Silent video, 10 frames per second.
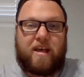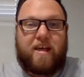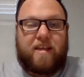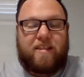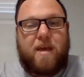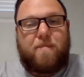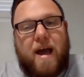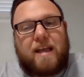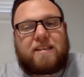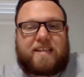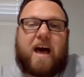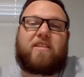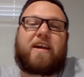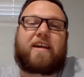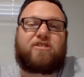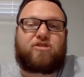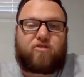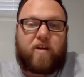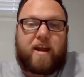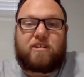It might sound like a
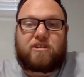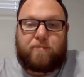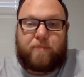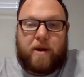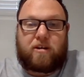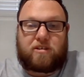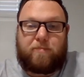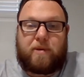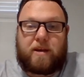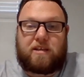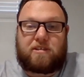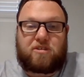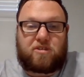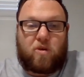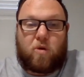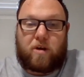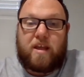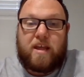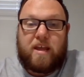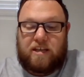strange comparison because a sword
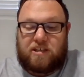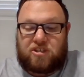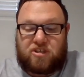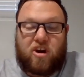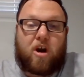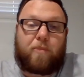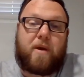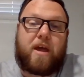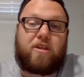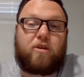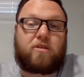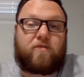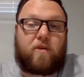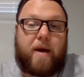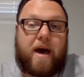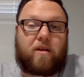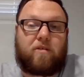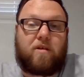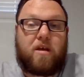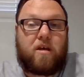is sharp and used for battle.
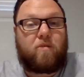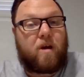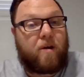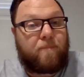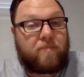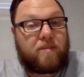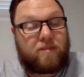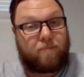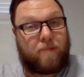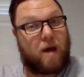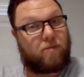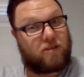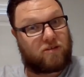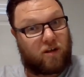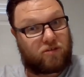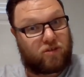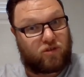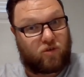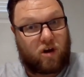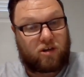Well, the Bible is also
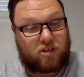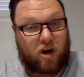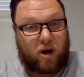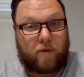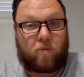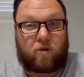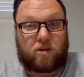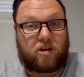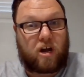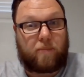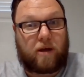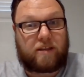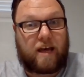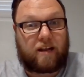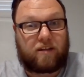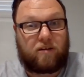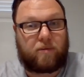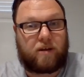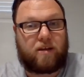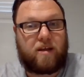sharp. We're going to talk about that in a little
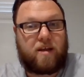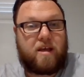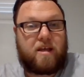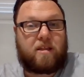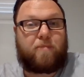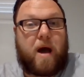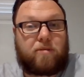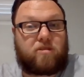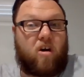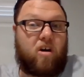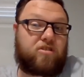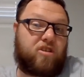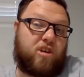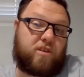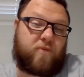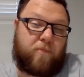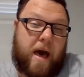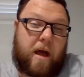bit. The Bible is also used for battle,